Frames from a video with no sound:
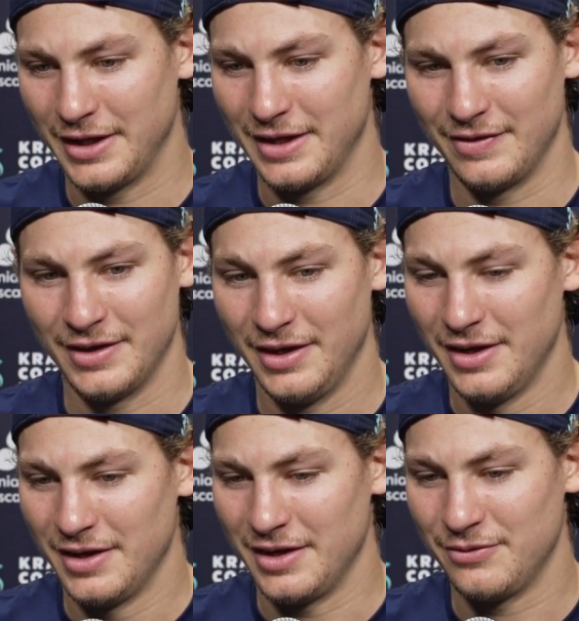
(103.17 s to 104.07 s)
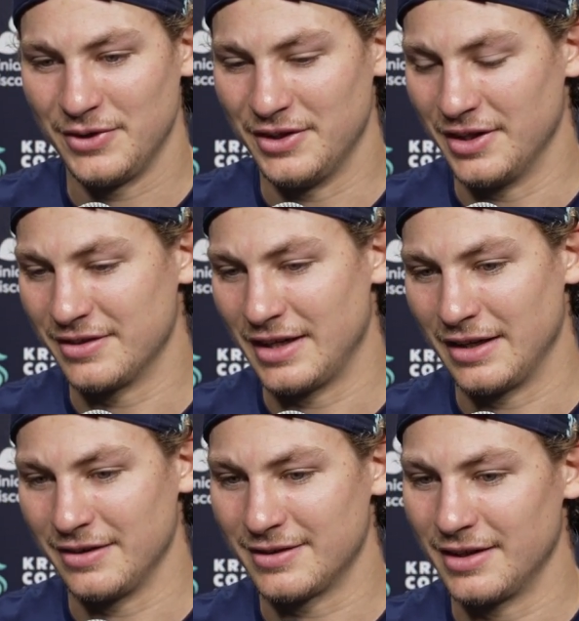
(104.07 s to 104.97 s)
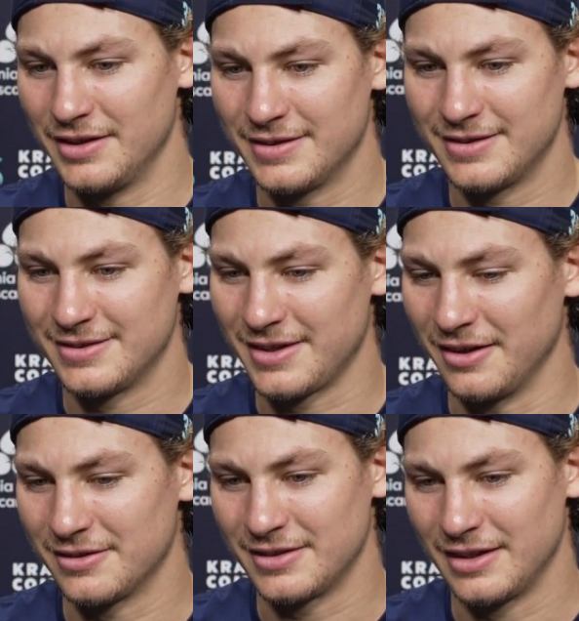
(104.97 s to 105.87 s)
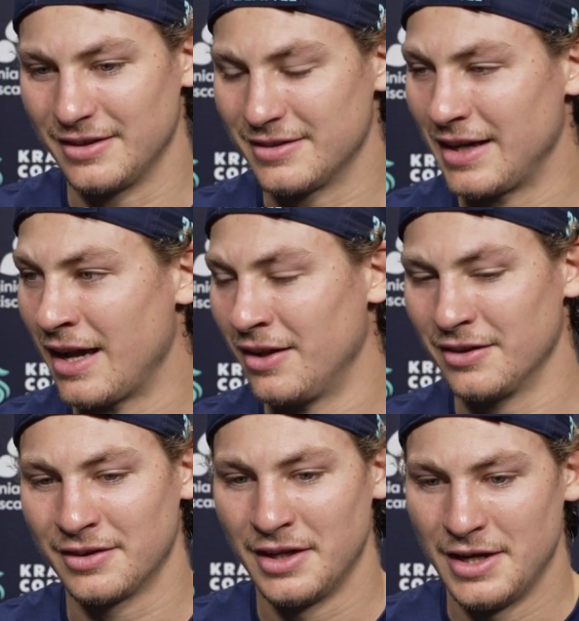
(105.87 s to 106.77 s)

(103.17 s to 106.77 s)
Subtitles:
And if he does that, he's got the skill set, the talent,